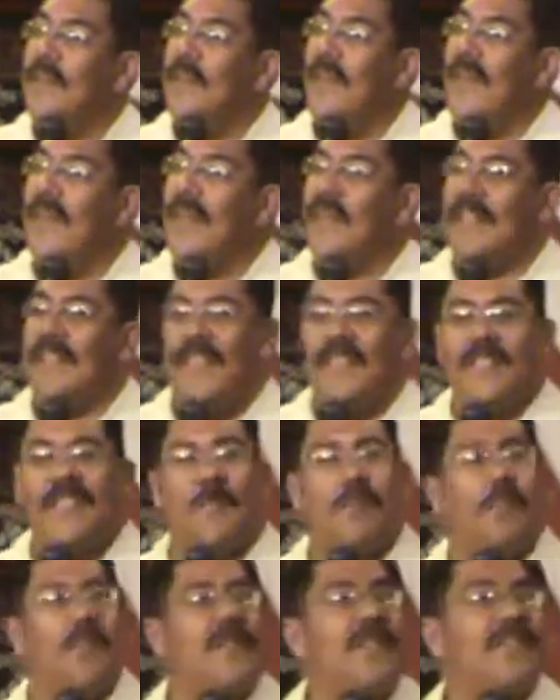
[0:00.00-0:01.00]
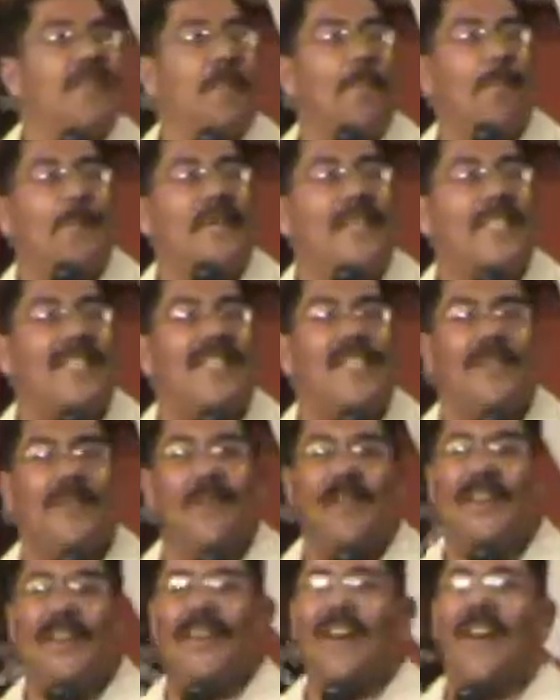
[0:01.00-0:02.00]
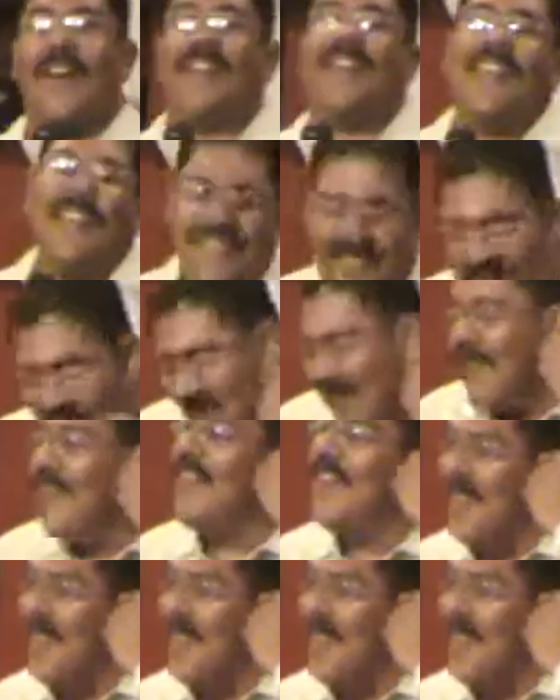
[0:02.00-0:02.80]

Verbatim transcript: And they just put some beats to it, and our kids are